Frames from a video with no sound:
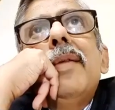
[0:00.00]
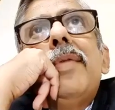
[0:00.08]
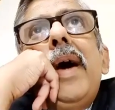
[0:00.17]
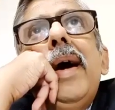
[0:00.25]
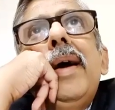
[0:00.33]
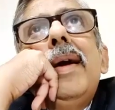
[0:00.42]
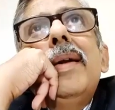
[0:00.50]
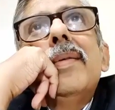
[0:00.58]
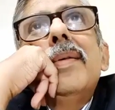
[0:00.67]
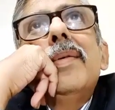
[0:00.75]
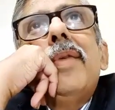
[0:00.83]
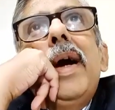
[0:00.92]
fired
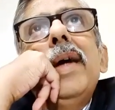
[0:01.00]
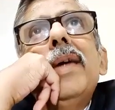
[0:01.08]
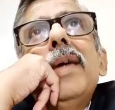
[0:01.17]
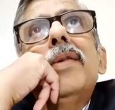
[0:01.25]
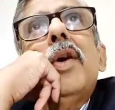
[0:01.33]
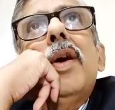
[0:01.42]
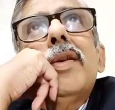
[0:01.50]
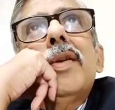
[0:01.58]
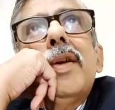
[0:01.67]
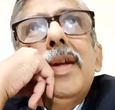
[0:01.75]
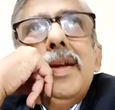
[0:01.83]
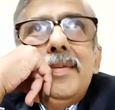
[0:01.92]
5 shots
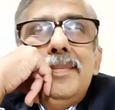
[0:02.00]
on her.